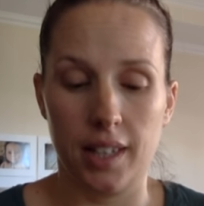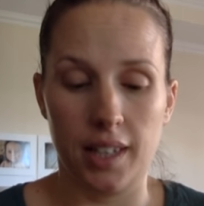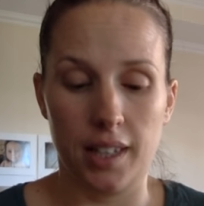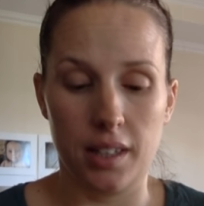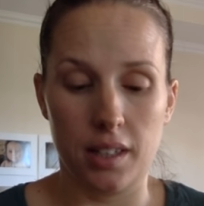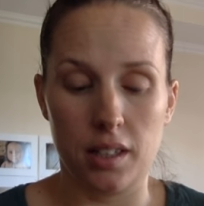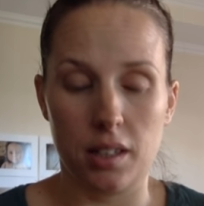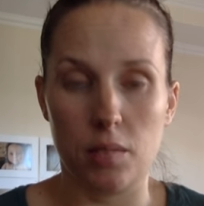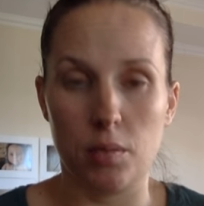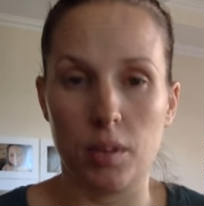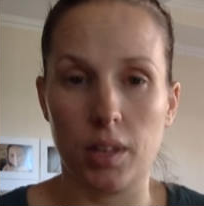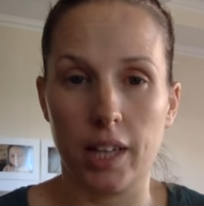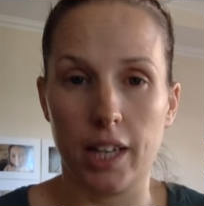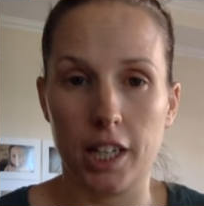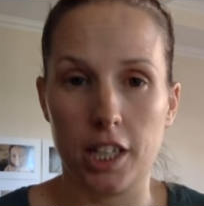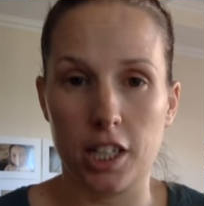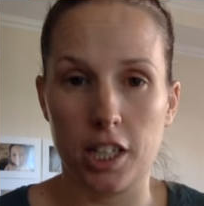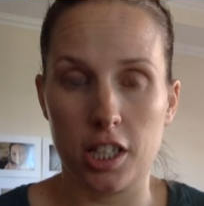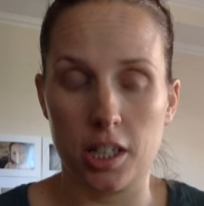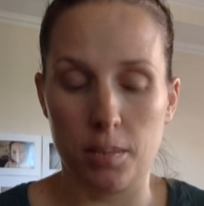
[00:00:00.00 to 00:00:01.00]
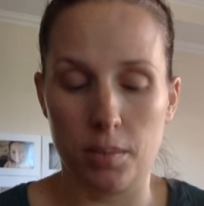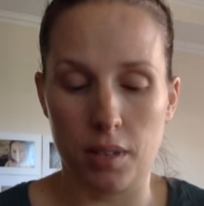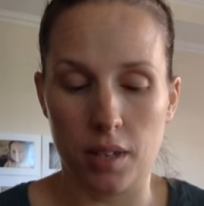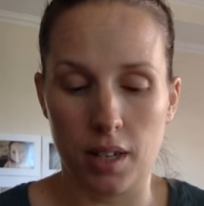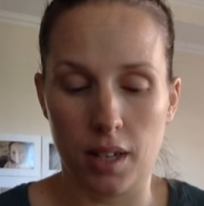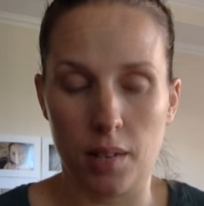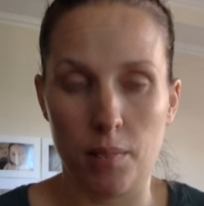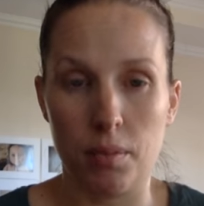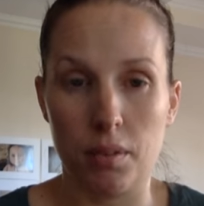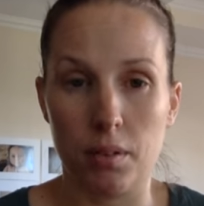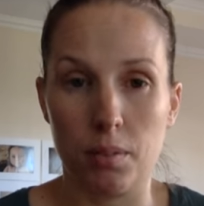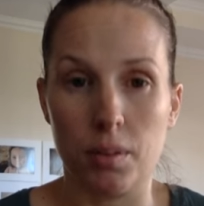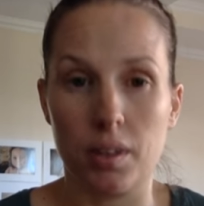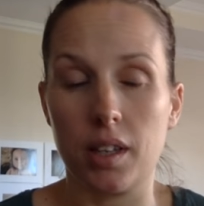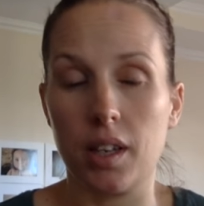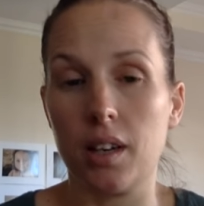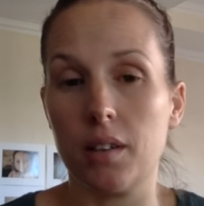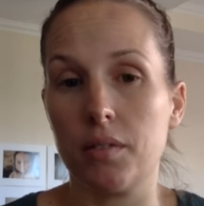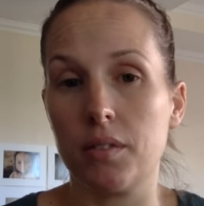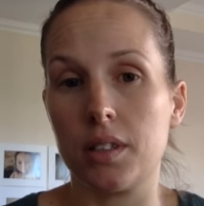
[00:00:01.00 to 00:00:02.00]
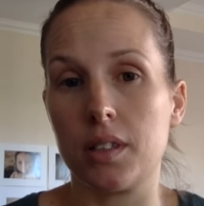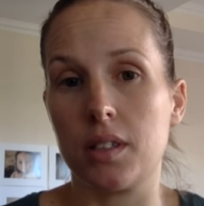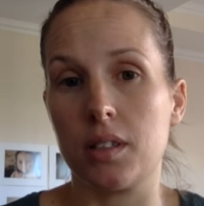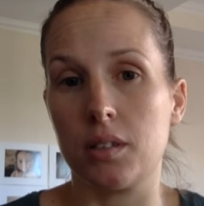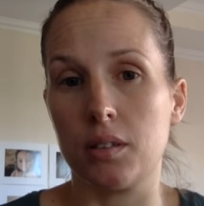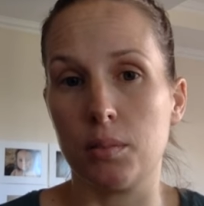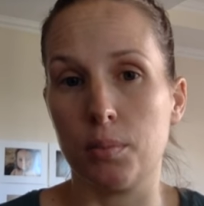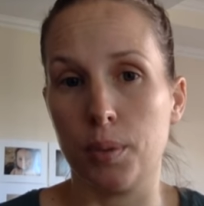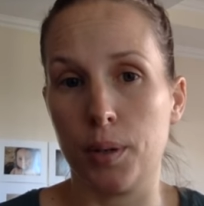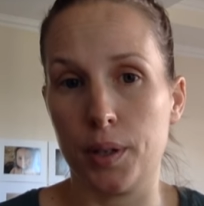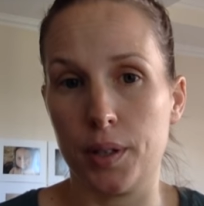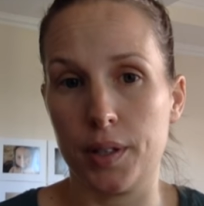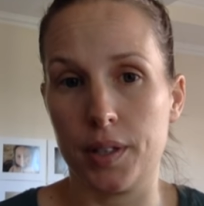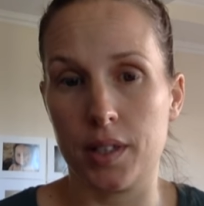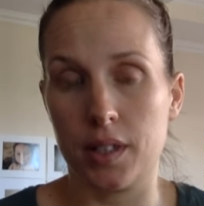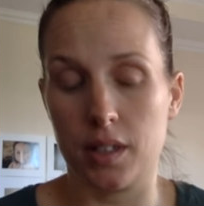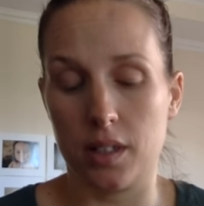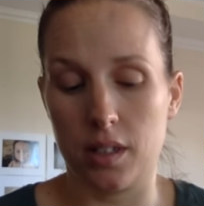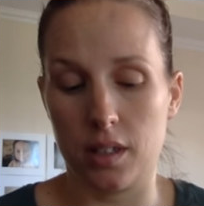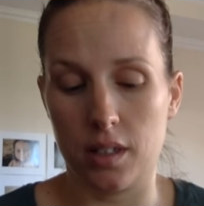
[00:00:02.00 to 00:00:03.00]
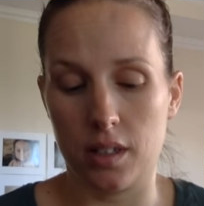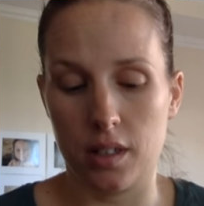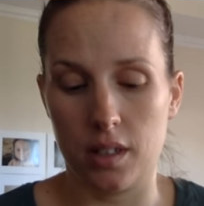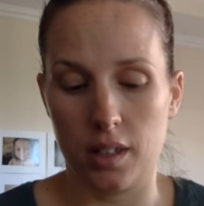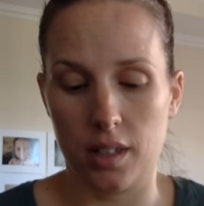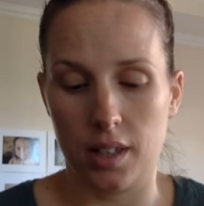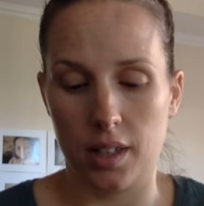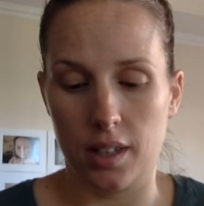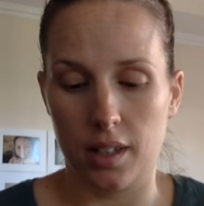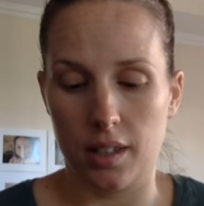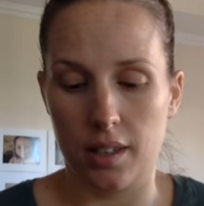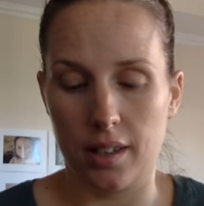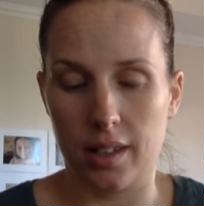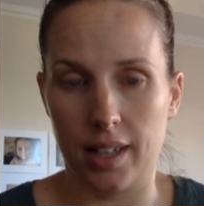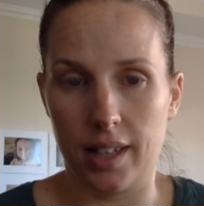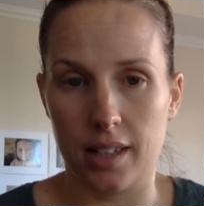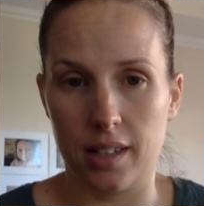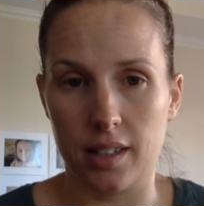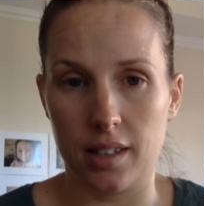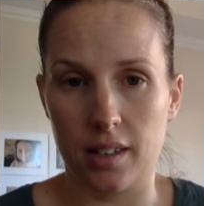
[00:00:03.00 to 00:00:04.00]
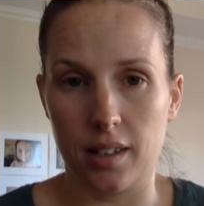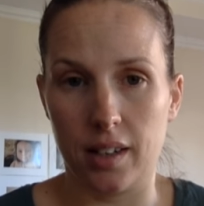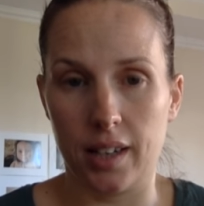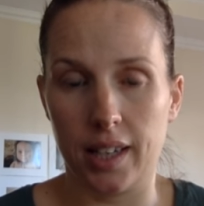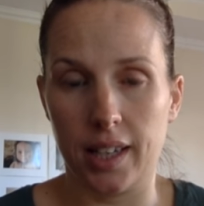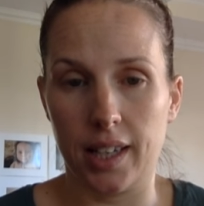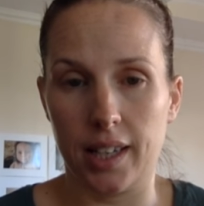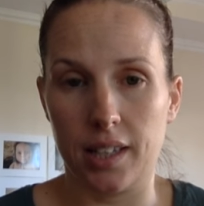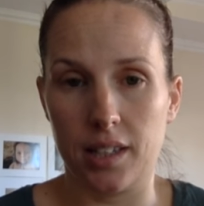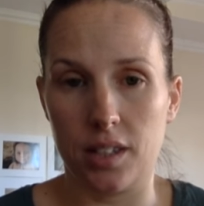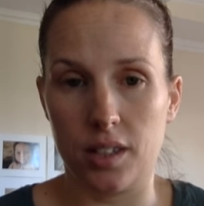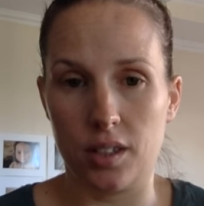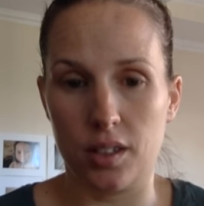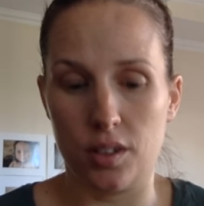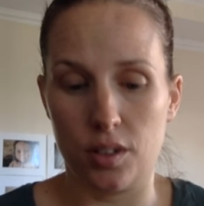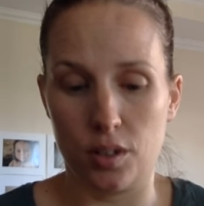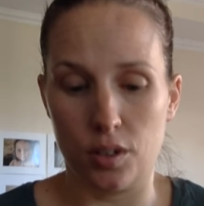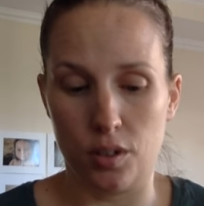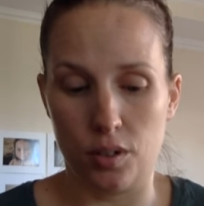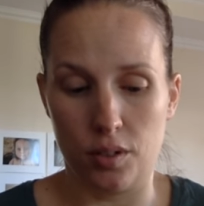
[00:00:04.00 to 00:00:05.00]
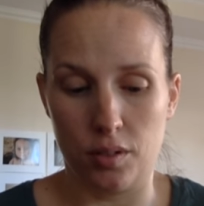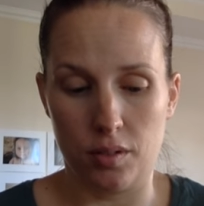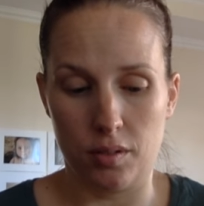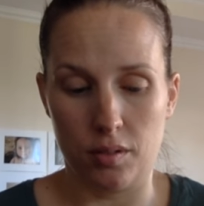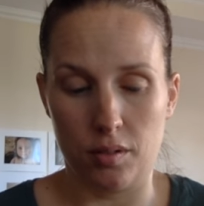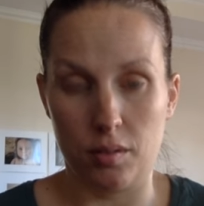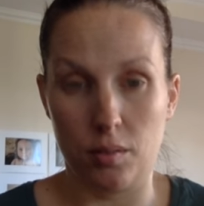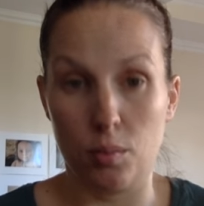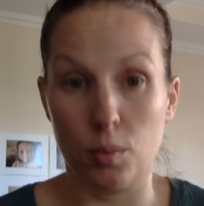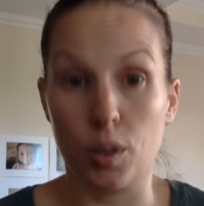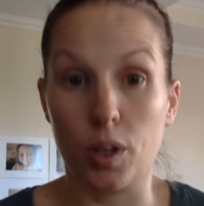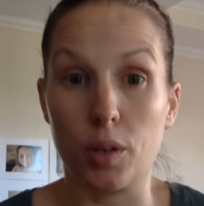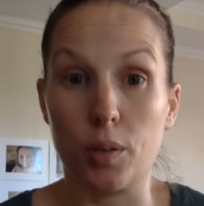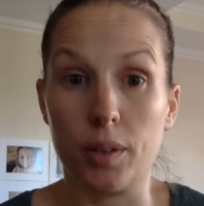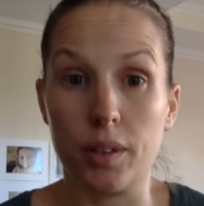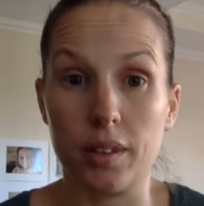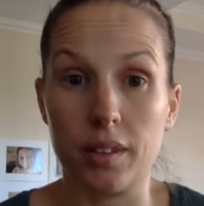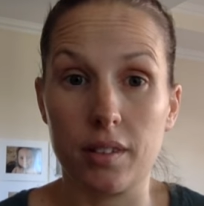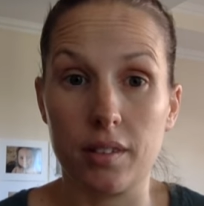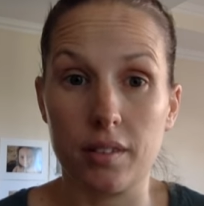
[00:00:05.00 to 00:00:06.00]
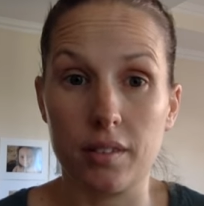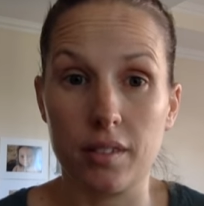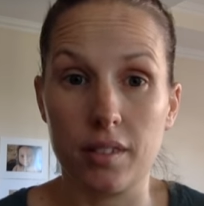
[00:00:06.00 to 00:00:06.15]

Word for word: into the relationships that I build with every single person that I get to work with.